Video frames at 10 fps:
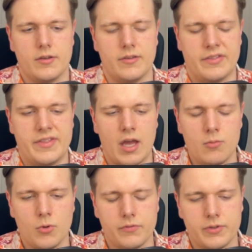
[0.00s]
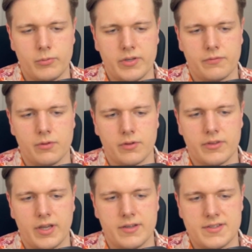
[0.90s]
now Morphy went for
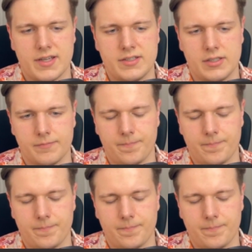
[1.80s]
his idea